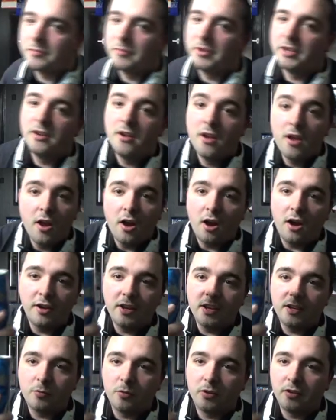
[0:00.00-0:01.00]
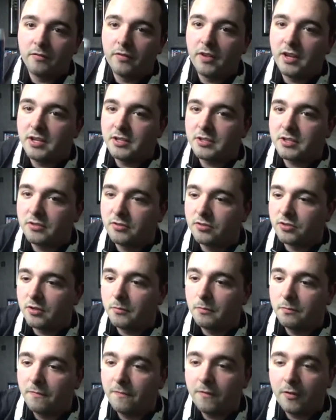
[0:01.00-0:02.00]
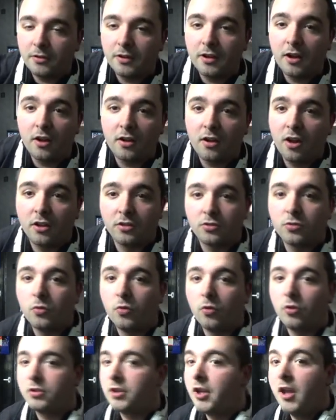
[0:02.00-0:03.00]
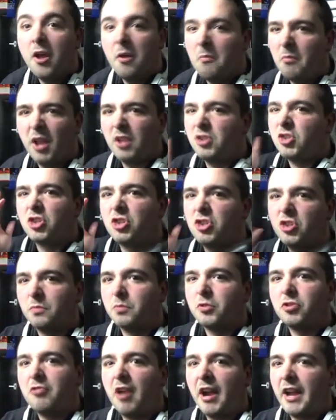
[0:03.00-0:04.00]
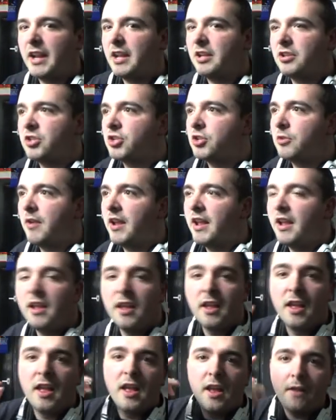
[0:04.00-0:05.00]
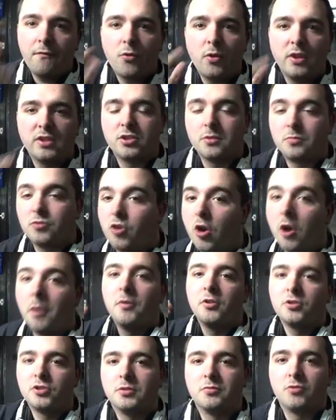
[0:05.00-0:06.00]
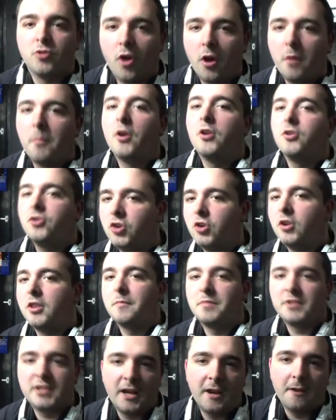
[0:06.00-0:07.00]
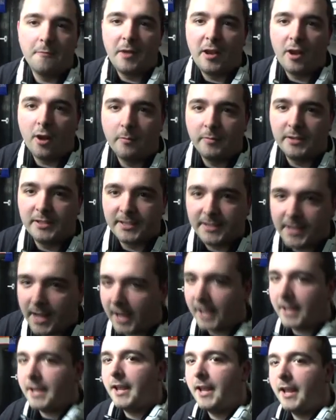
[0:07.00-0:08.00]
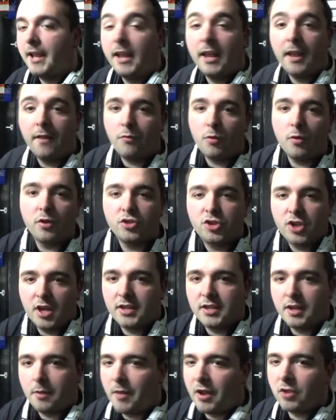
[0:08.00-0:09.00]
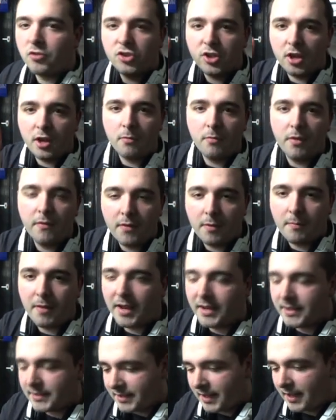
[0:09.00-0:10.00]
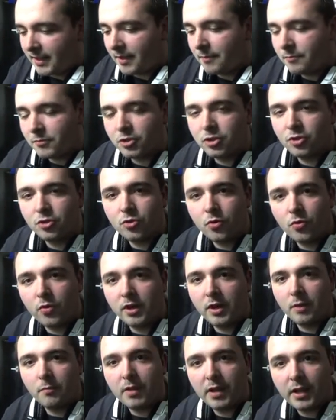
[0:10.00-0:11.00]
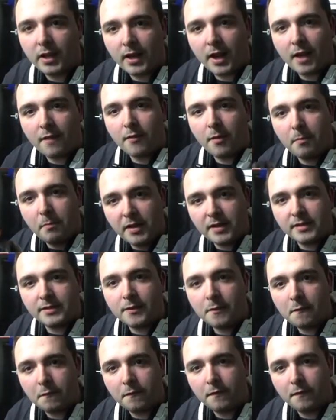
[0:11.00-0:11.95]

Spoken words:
to me. I need one of these because I can't talk. But let's just jump straight into it. If you ain't subscribed, subscribe. Join the Potato Men Army today. If you ain't shared it about, share it with your mates. Get them to join and we can have a bit of